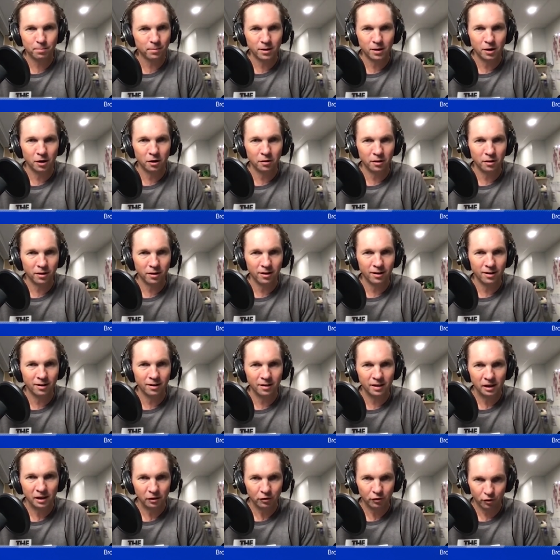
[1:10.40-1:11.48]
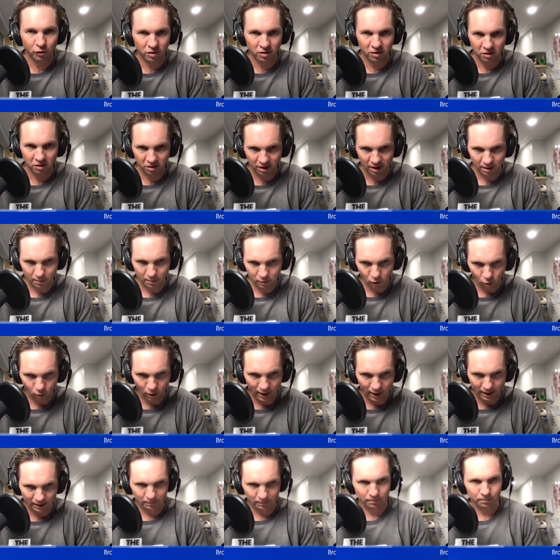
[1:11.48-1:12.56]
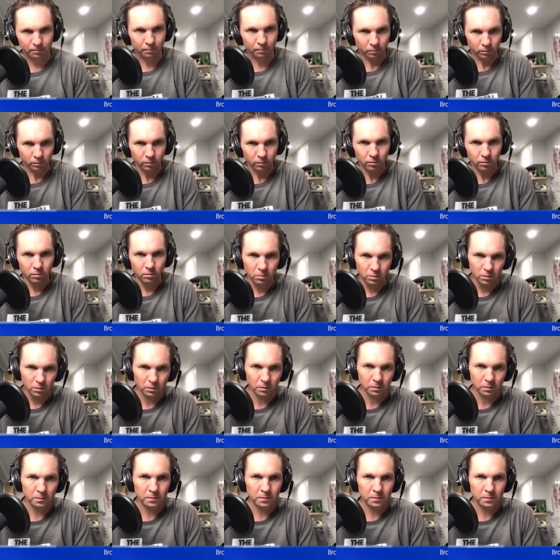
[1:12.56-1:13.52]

the interest that's come your way. Yeah.